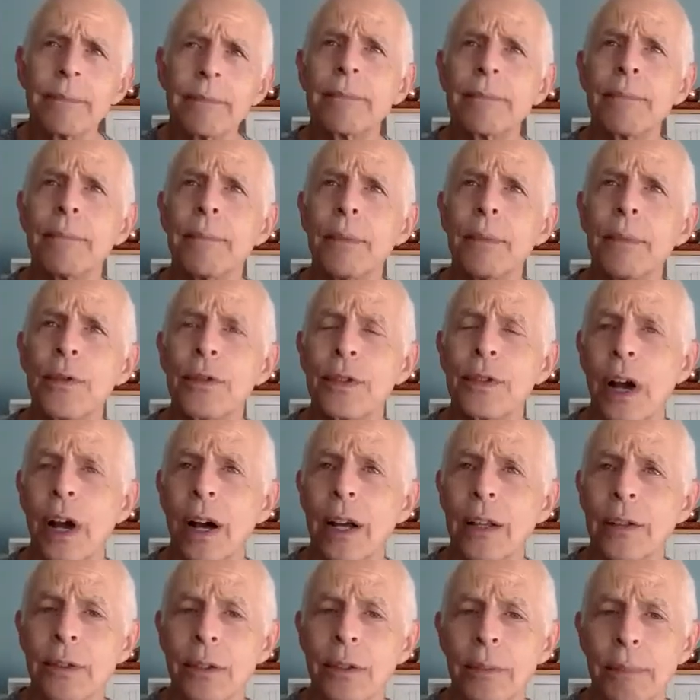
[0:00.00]
moves
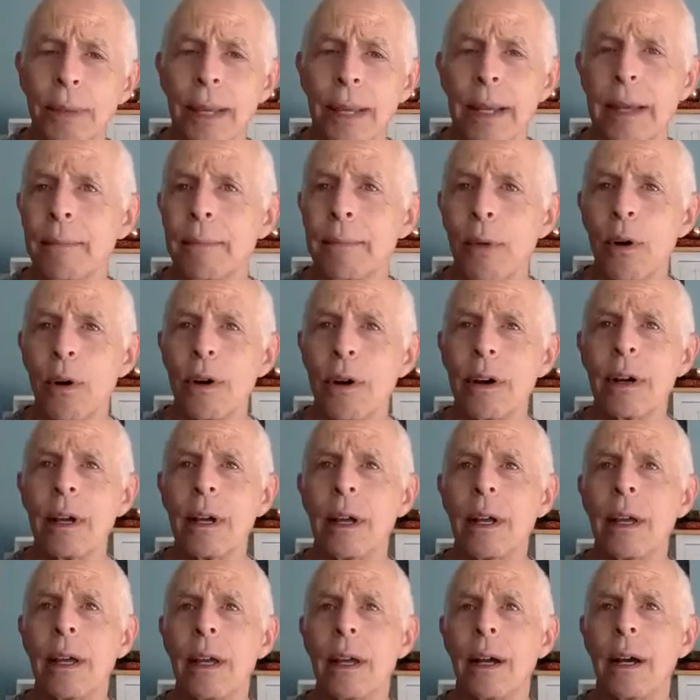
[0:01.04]
on to being a more
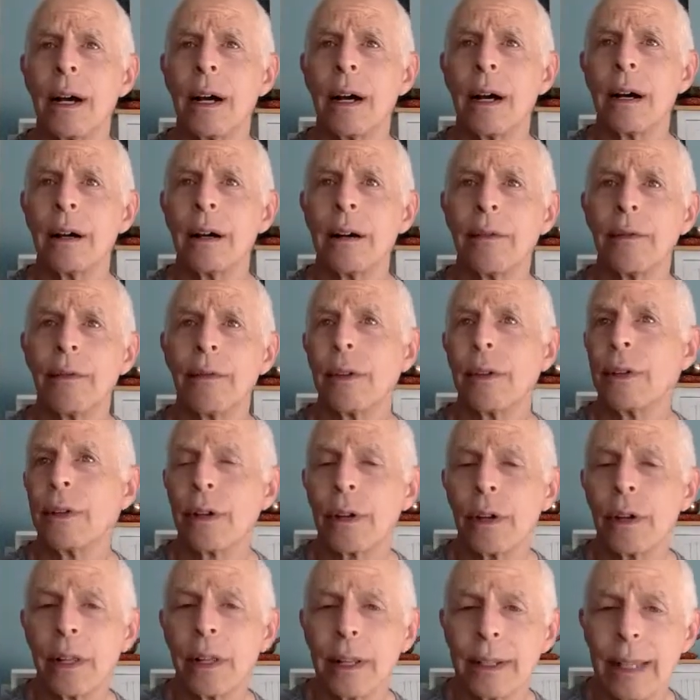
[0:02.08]
of what you
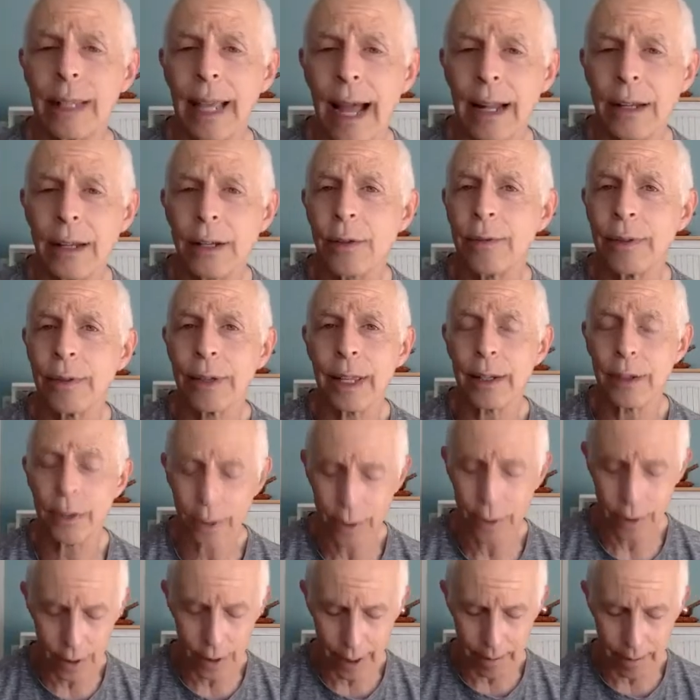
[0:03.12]
call attached
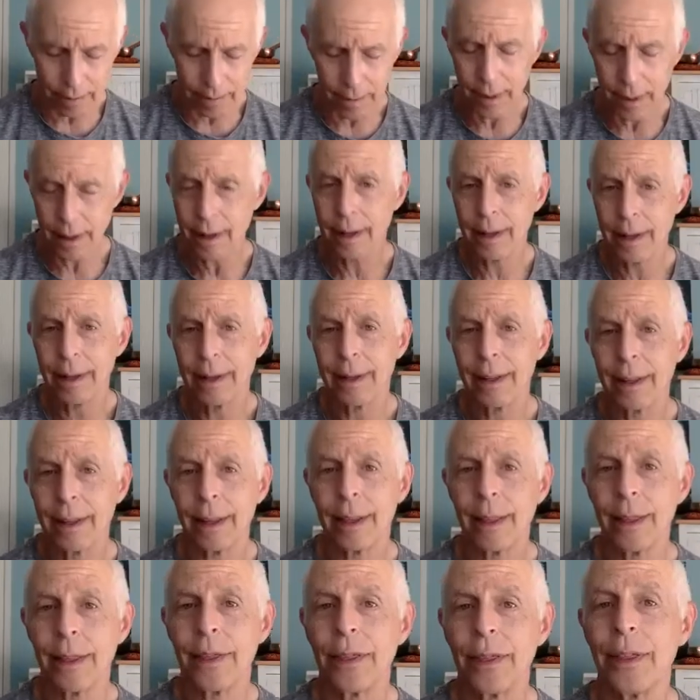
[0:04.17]
relationship,
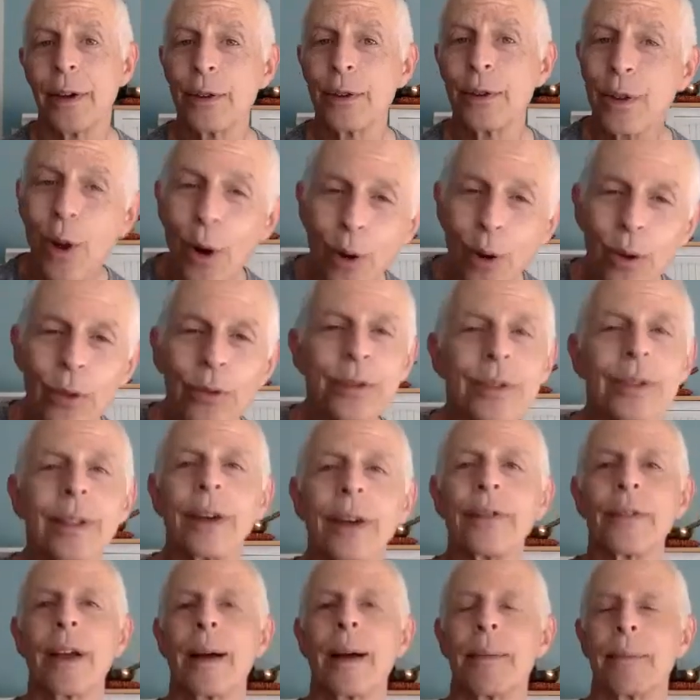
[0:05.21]
those old
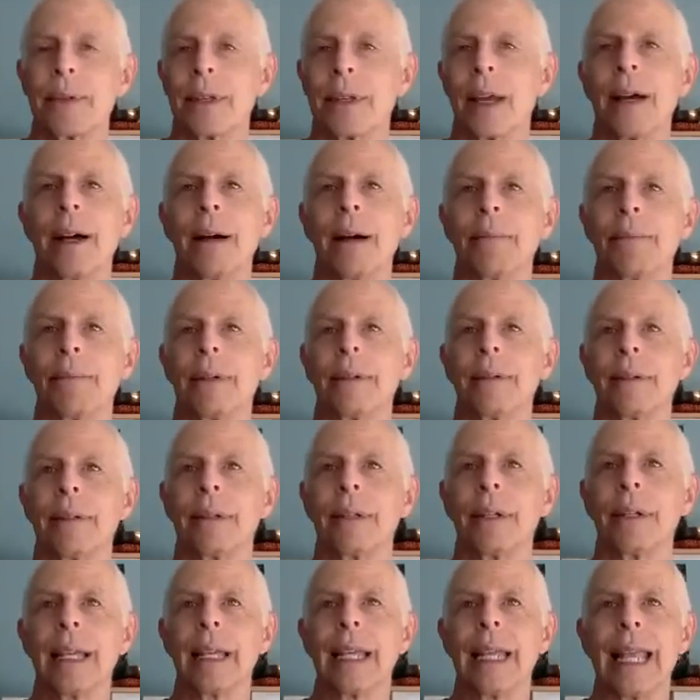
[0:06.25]
stuff comes up,
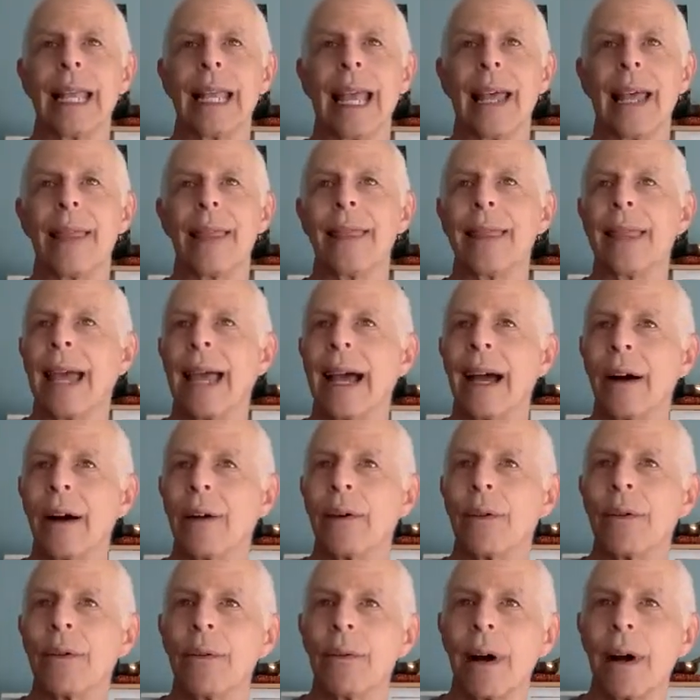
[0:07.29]
and
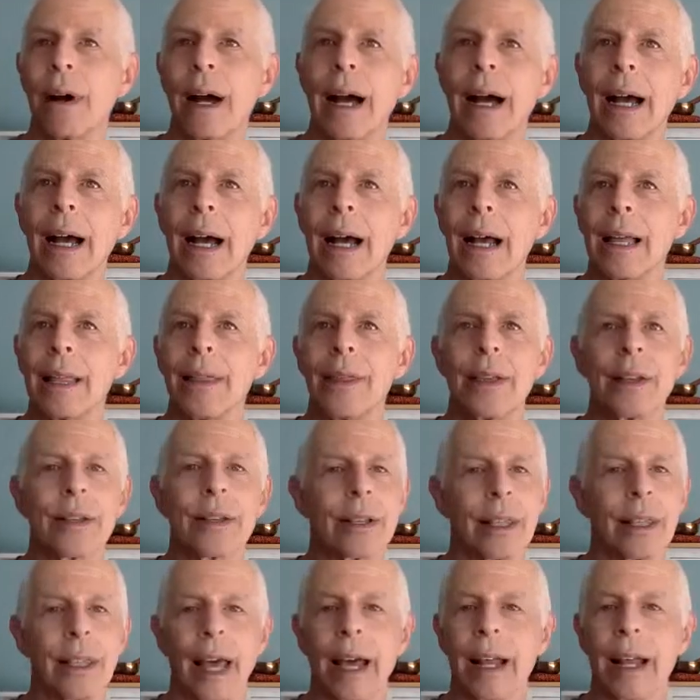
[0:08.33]
now there's
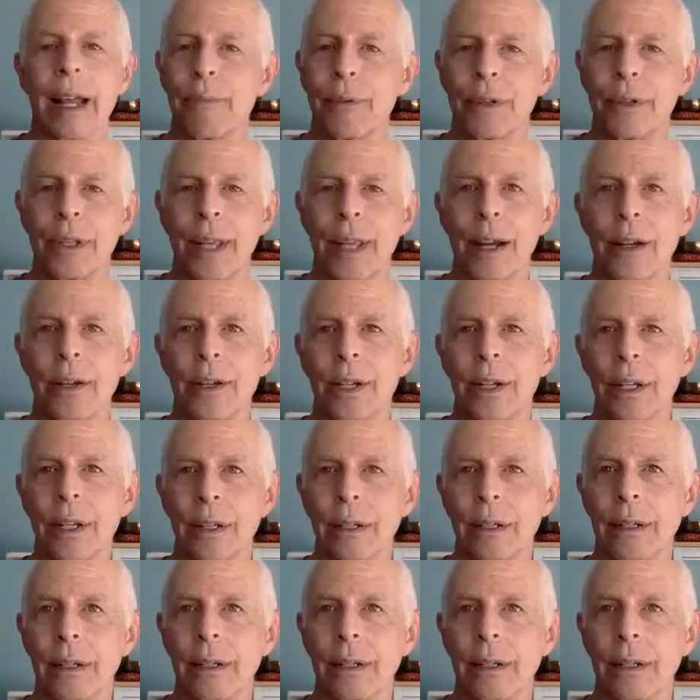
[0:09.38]
a lot of protection,